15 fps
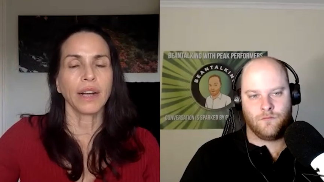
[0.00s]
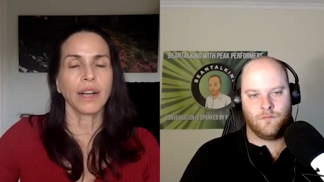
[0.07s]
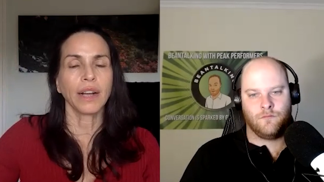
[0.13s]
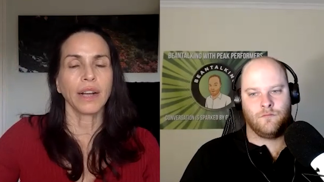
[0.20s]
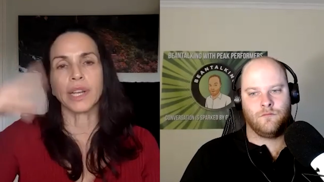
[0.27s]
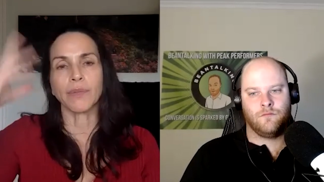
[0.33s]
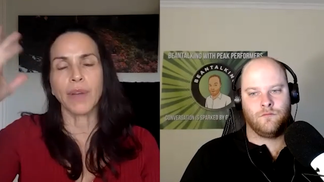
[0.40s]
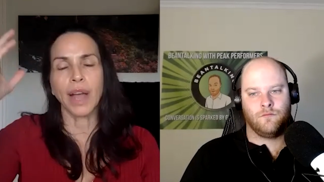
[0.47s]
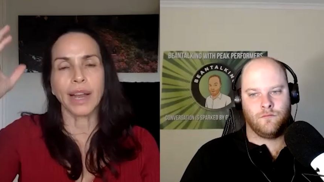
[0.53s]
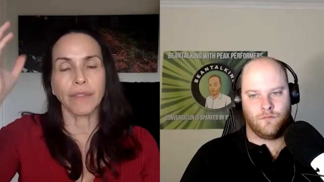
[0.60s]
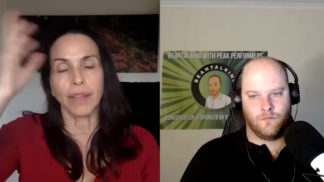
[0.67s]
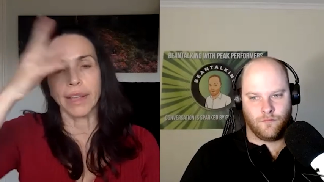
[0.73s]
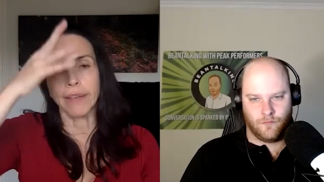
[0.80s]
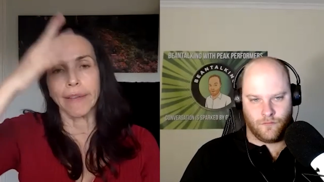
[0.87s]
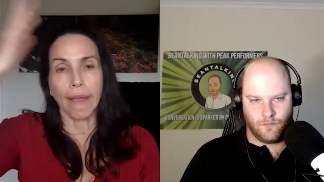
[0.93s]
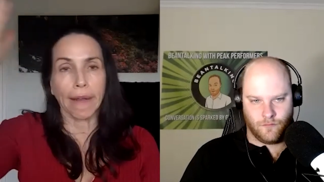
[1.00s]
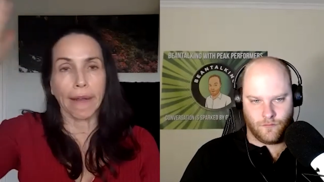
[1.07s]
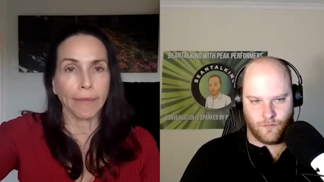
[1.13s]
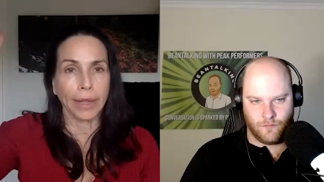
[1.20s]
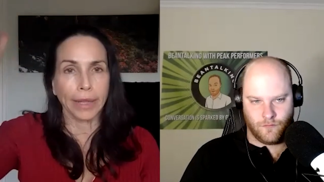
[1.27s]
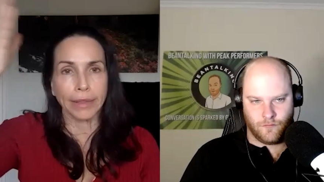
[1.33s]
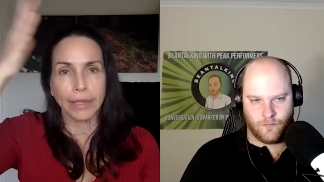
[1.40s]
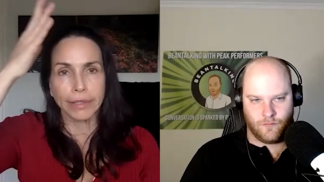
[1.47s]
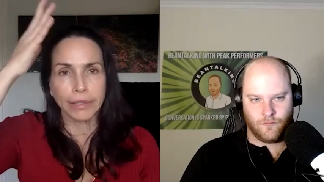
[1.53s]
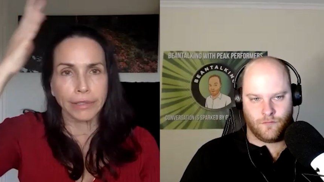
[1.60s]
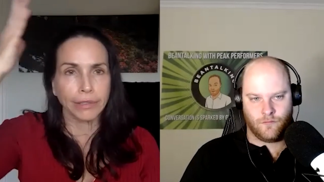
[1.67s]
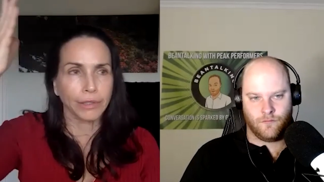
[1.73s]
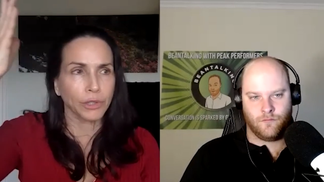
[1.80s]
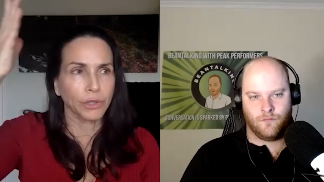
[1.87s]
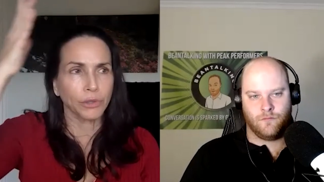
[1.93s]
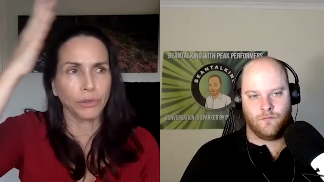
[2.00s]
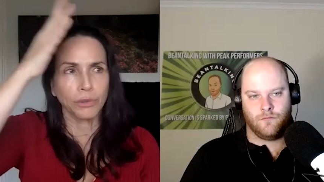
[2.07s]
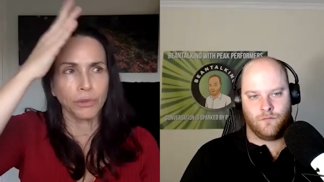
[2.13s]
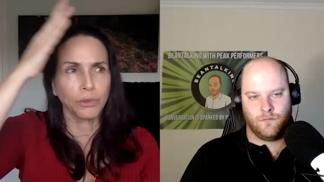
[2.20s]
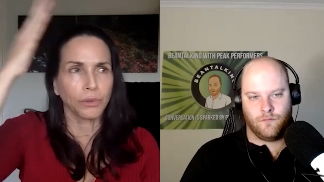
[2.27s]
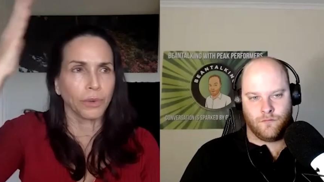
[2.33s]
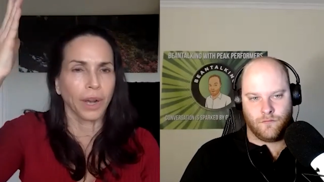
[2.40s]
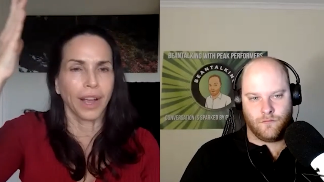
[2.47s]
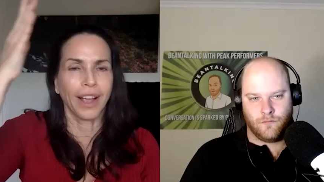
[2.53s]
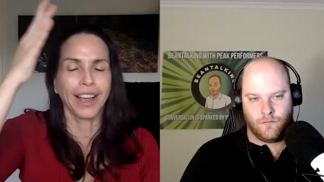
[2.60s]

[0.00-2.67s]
Speaker 1: I mean, I'm kind of like, again, I'm like this too,